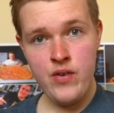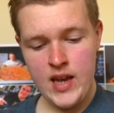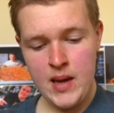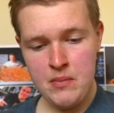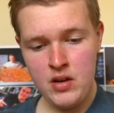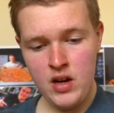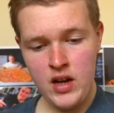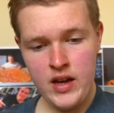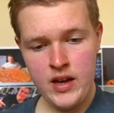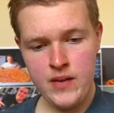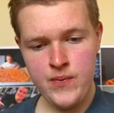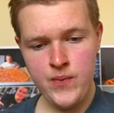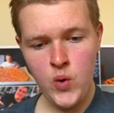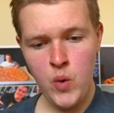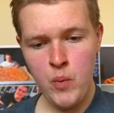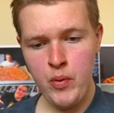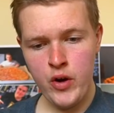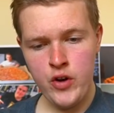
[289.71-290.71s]
Came to like
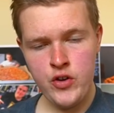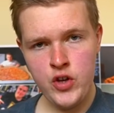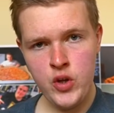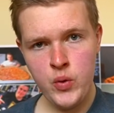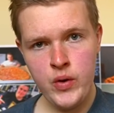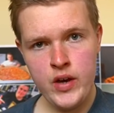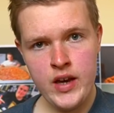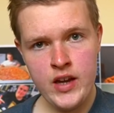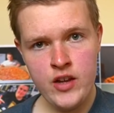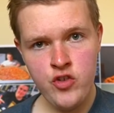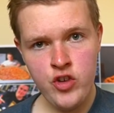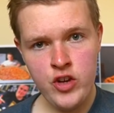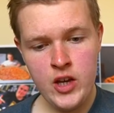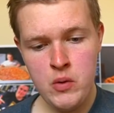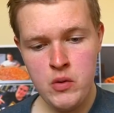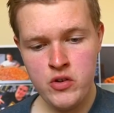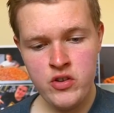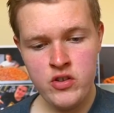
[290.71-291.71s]
4.2
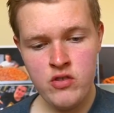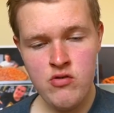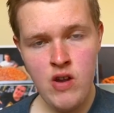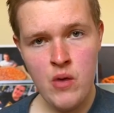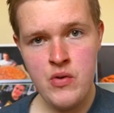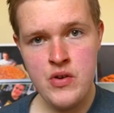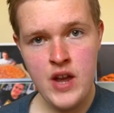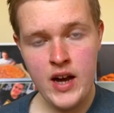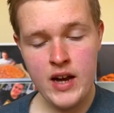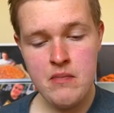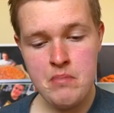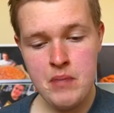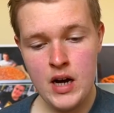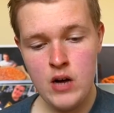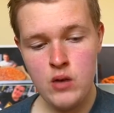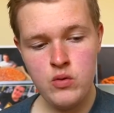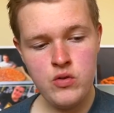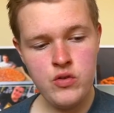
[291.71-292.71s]
kg, which is around
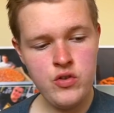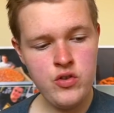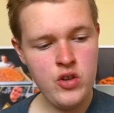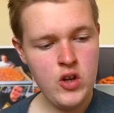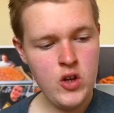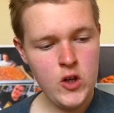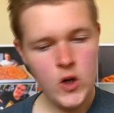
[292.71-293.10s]
£9.